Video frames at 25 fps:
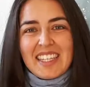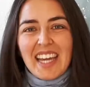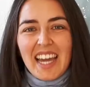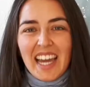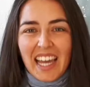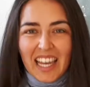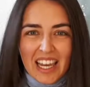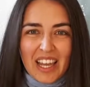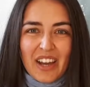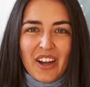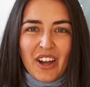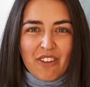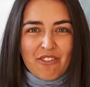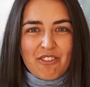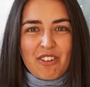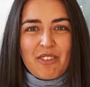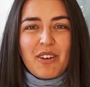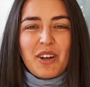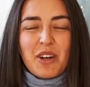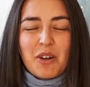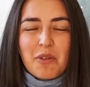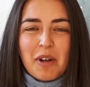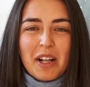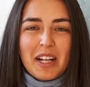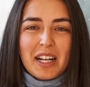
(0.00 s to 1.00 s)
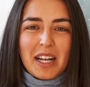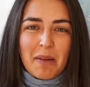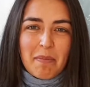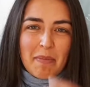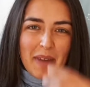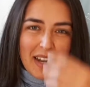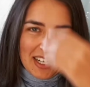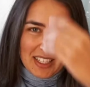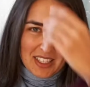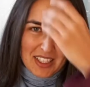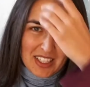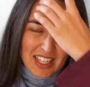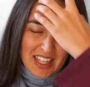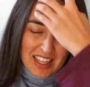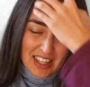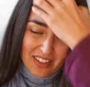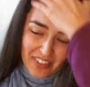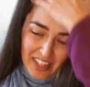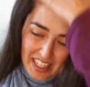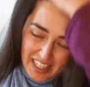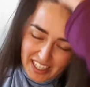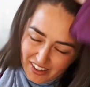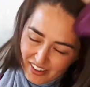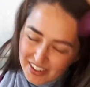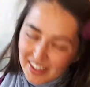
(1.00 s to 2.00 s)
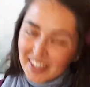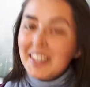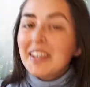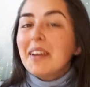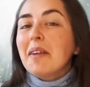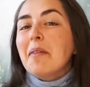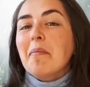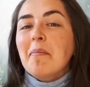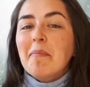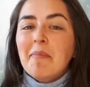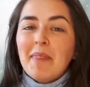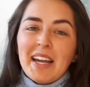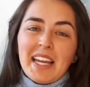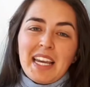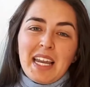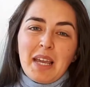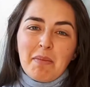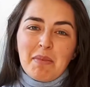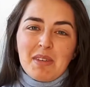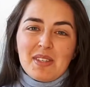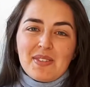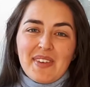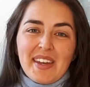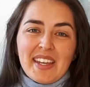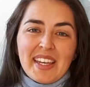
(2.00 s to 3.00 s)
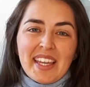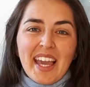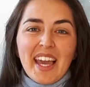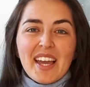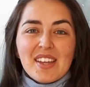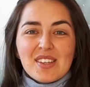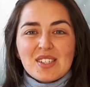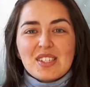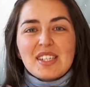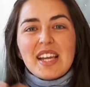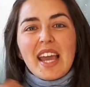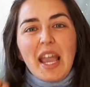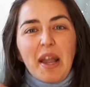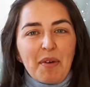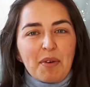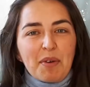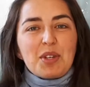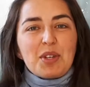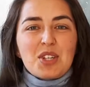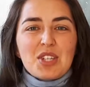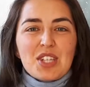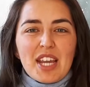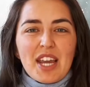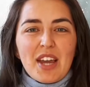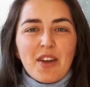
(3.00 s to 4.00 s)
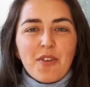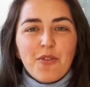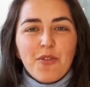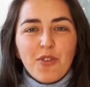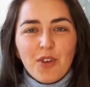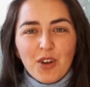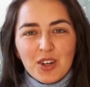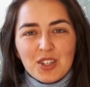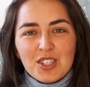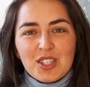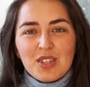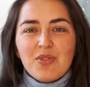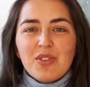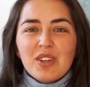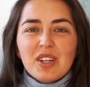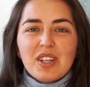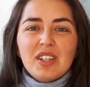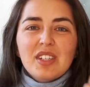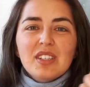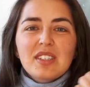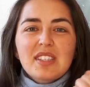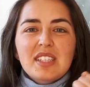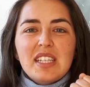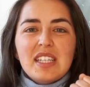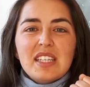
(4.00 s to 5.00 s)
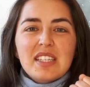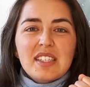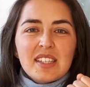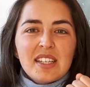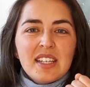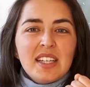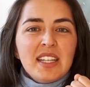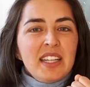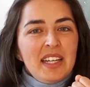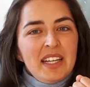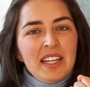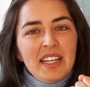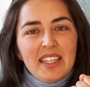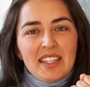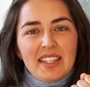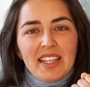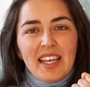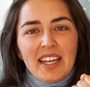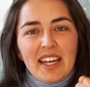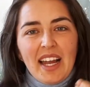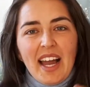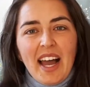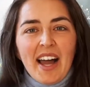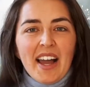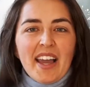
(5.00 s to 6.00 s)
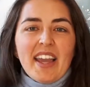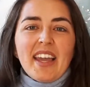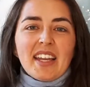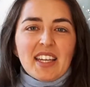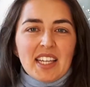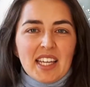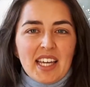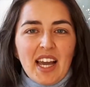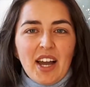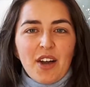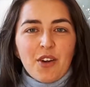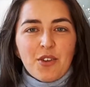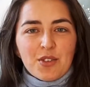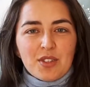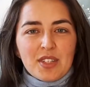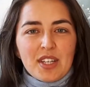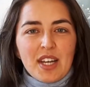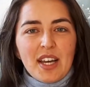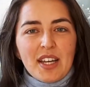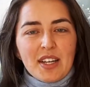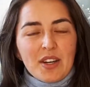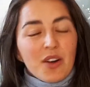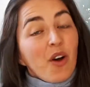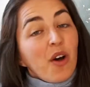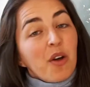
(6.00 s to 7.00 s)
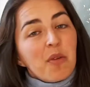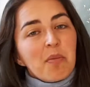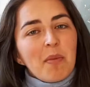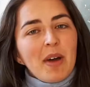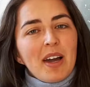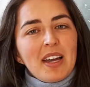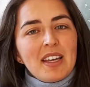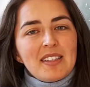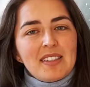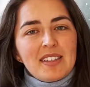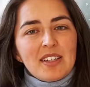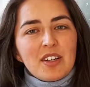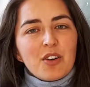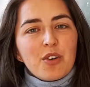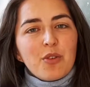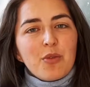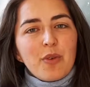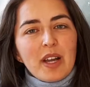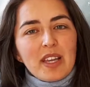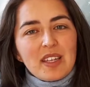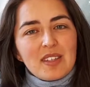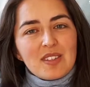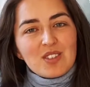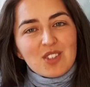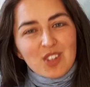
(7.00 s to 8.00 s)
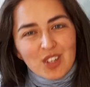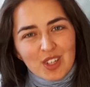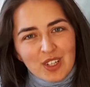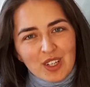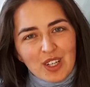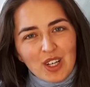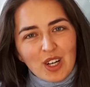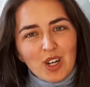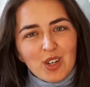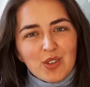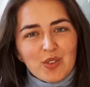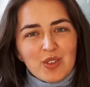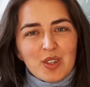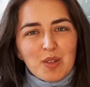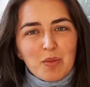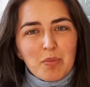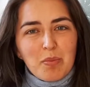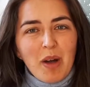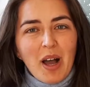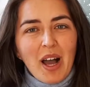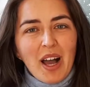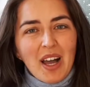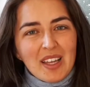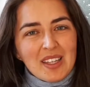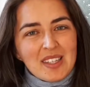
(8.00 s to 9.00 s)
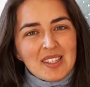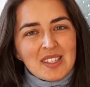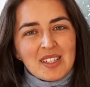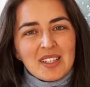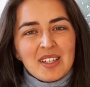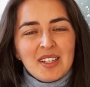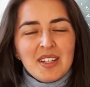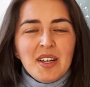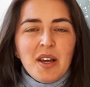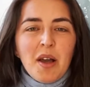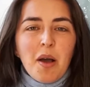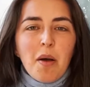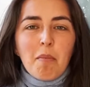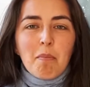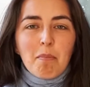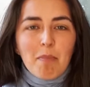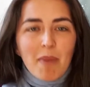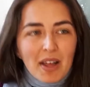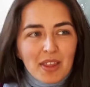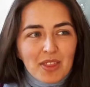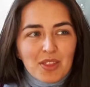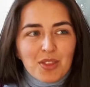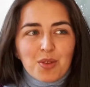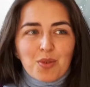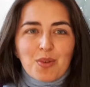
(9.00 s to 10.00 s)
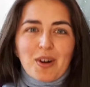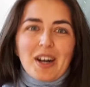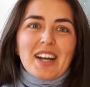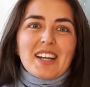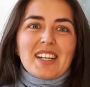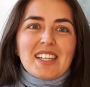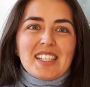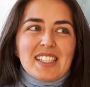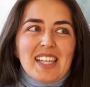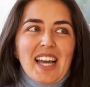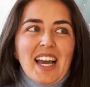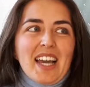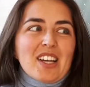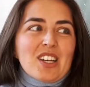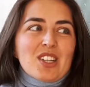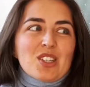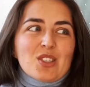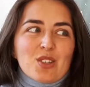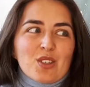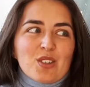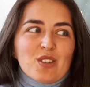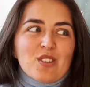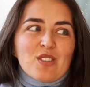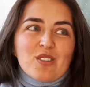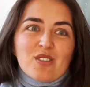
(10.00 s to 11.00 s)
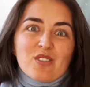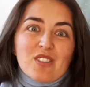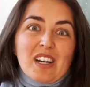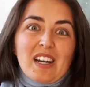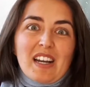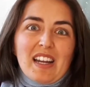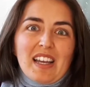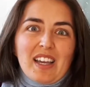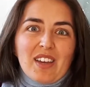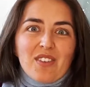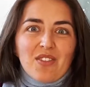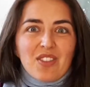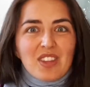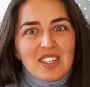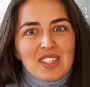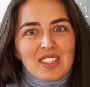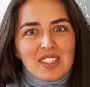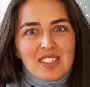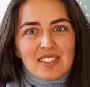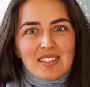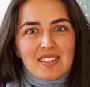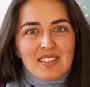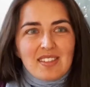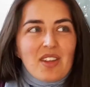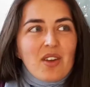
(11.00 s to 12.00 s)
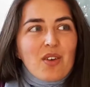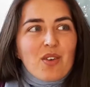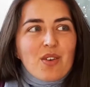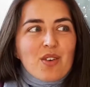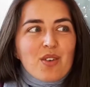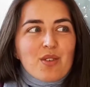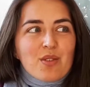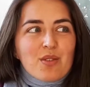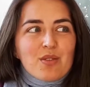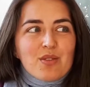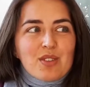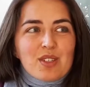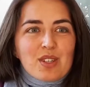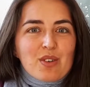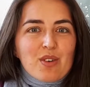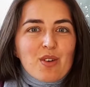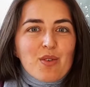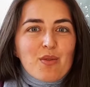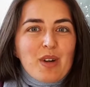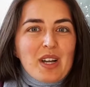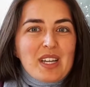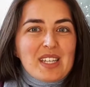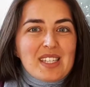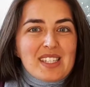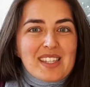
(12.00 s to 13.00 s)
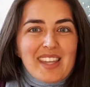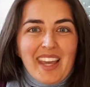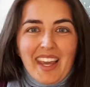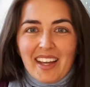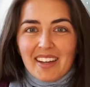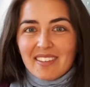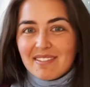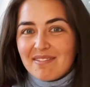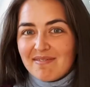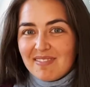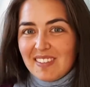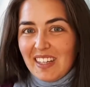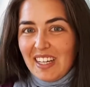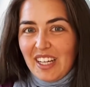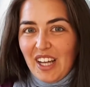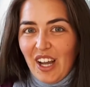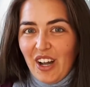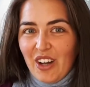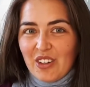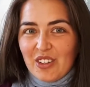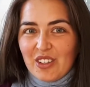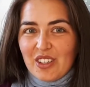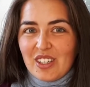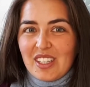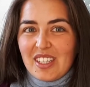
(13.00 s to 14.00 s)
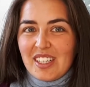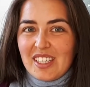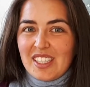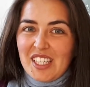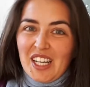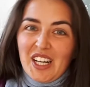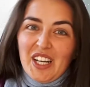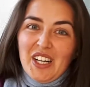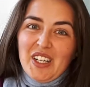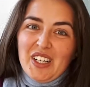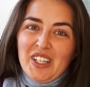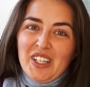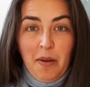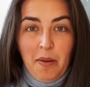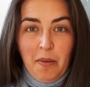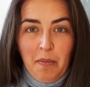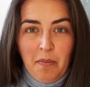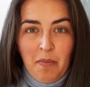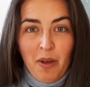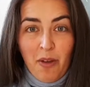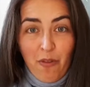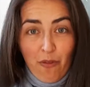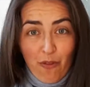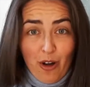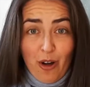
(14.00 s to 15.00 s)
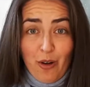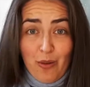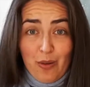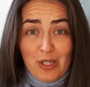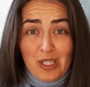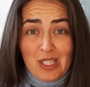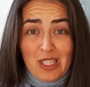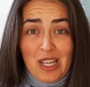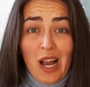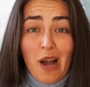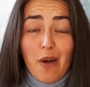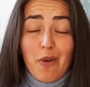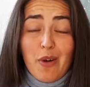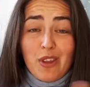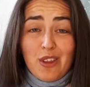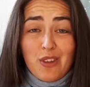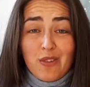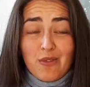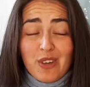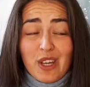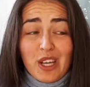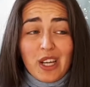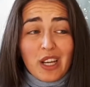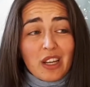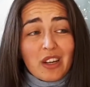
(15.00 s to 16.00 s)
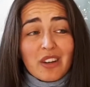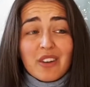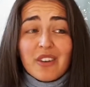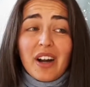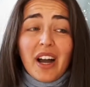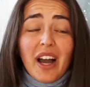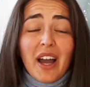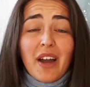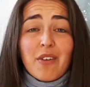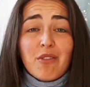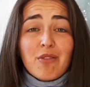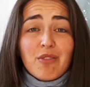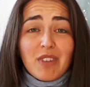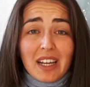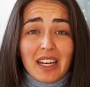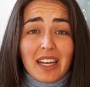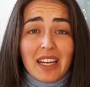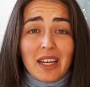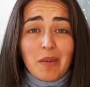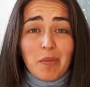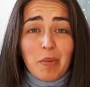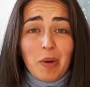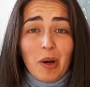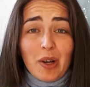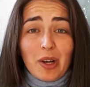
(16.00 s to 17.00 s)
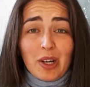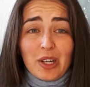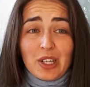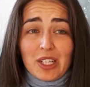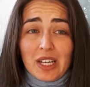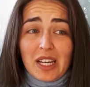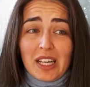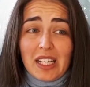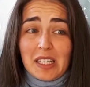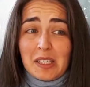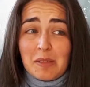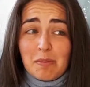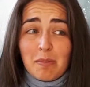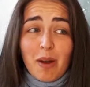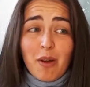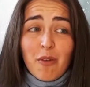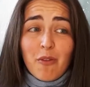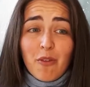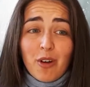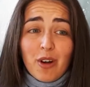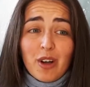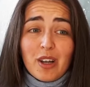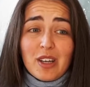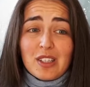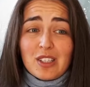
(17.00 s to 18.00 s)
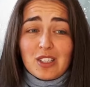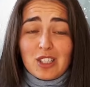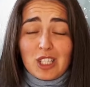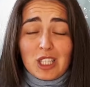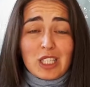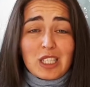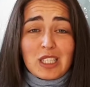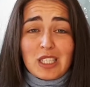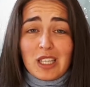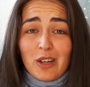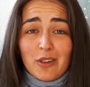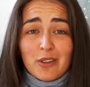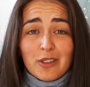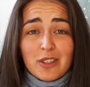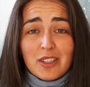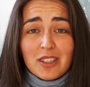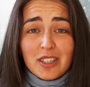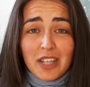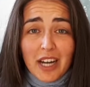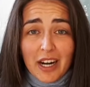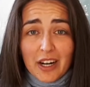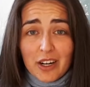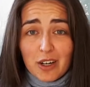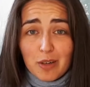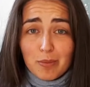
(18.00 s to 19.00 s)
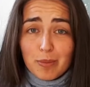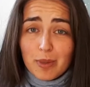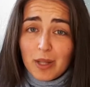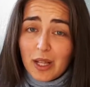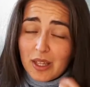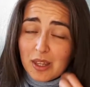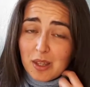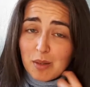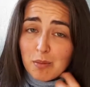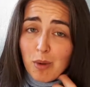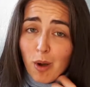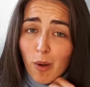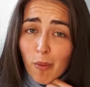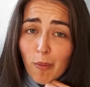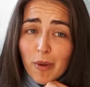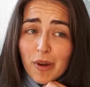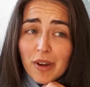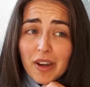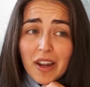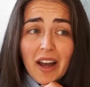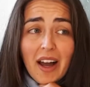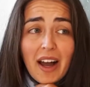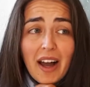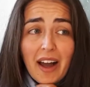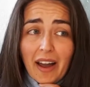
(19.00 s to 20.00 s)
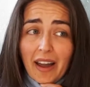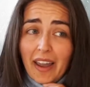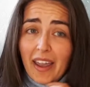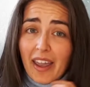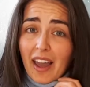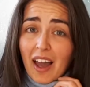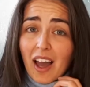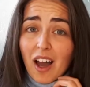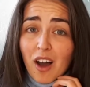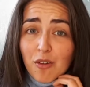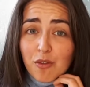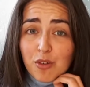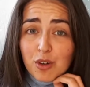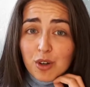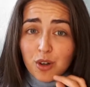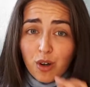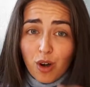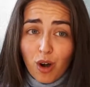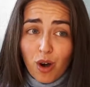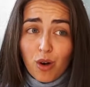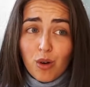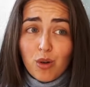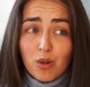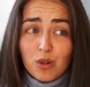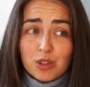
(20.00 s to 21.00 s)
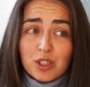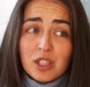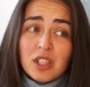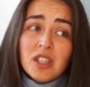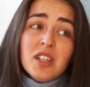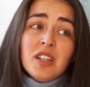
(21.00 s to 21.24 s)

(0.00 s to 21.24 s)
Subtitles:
Hello everyone and welcome back to another video. My name is Venya and today I want to share 4 difficulties that I encountered on my zero waste journey over the past month, where I decided to really give this zero waste thing a go. So before we start with the video, I really apologize. My voice just sounds terrible at the moment. I have a cold.